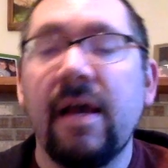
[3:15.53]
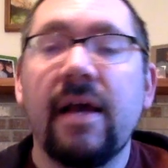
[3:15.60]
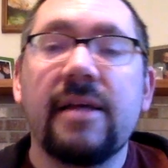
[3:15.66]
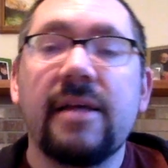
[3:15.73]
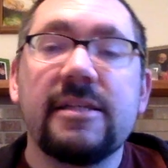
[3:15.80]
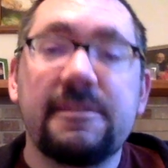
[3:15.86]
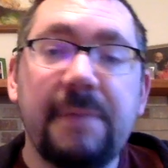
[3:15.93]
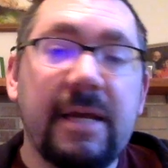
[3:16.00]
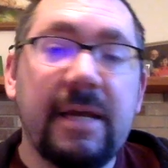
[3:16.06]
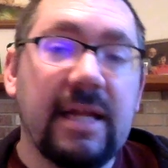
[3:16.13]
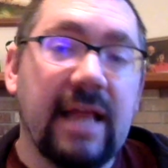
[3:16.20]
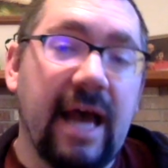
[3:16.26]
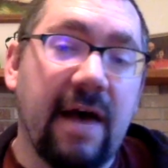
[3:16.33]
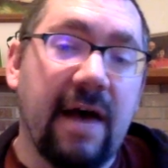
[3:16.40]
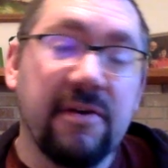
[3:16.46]
Speaking of the
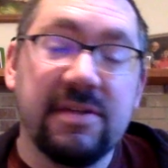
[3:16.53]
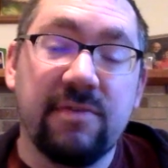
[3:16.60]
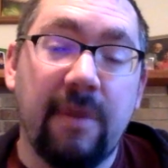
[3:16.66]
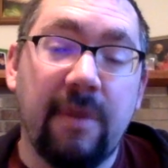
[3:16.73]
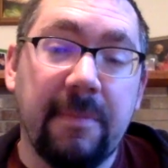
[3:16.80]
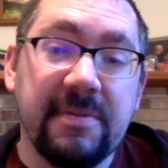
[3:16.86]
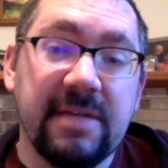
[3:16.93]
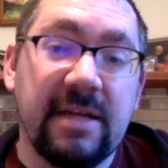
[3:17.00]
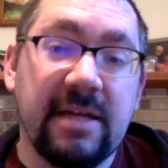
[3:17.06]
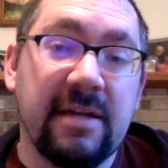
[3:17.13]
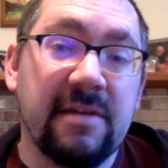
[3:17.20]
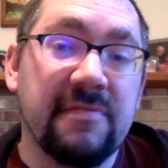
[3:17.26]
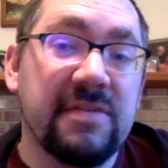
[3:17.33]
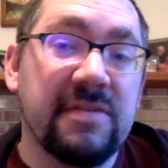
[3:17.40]
House and Representatives,